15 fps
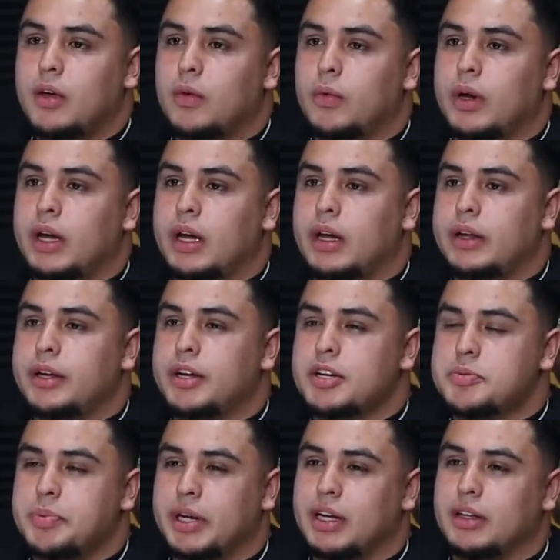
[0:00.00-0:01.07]
when you're
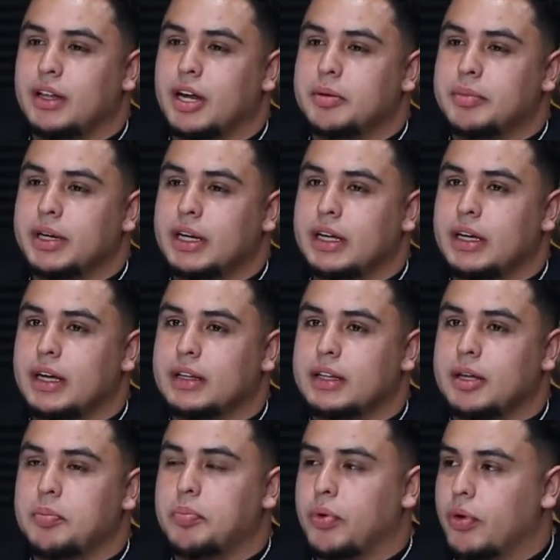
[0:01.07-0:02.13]
spending a lot of money, I
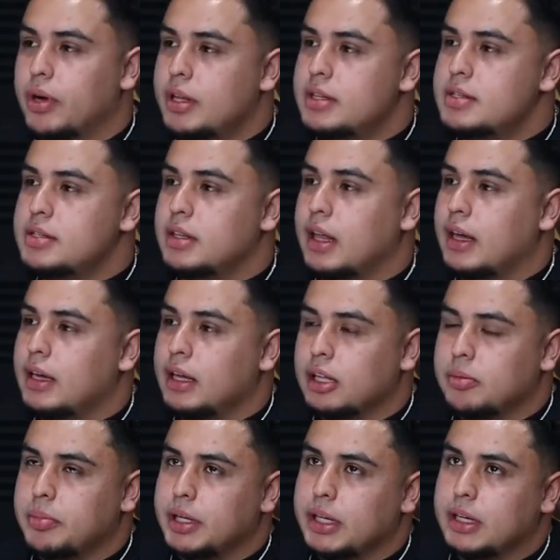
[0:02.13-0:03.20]
think points. Like in
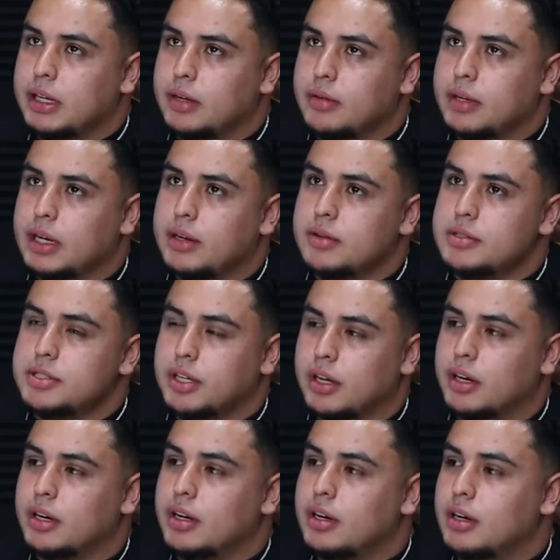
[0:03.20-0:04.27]
the beginning when I was
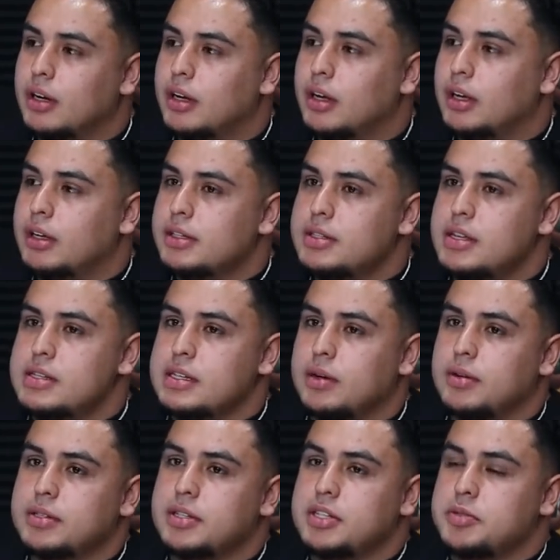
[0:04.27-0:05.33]
younger, since I
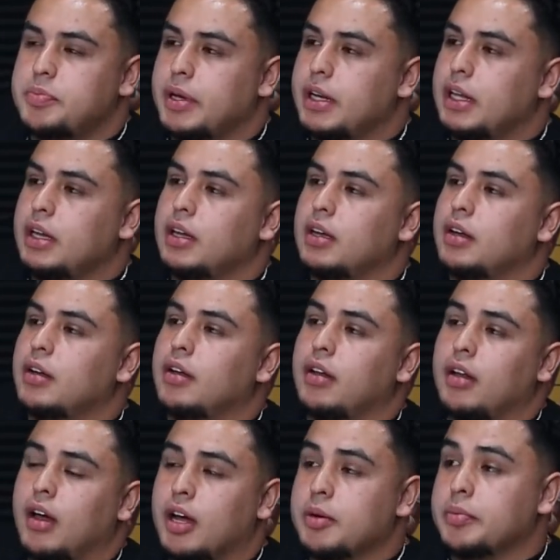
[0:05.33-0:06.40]
wasn't spending a
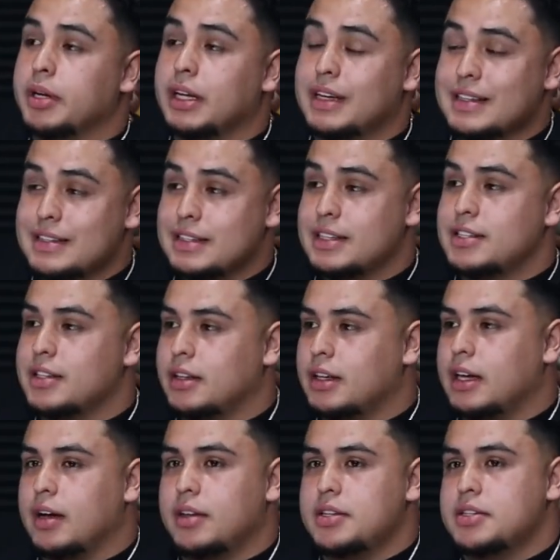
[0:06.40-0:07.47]
lot of money
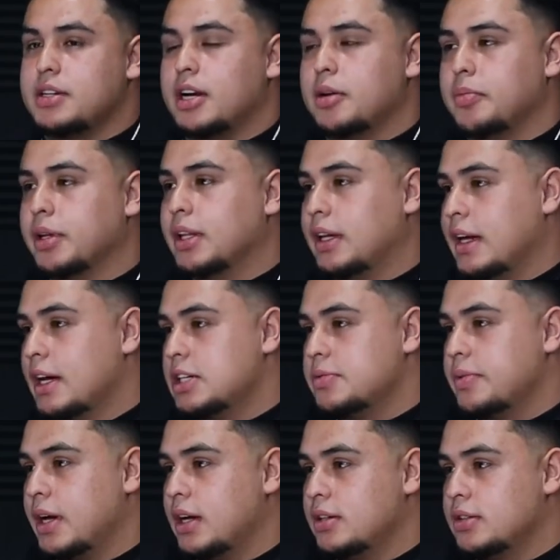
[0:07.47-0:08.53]
consistently, I just cared about the
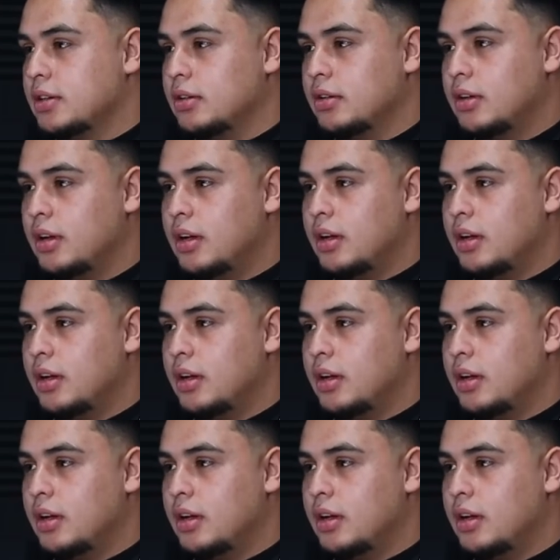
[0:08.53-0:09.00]
cash back. So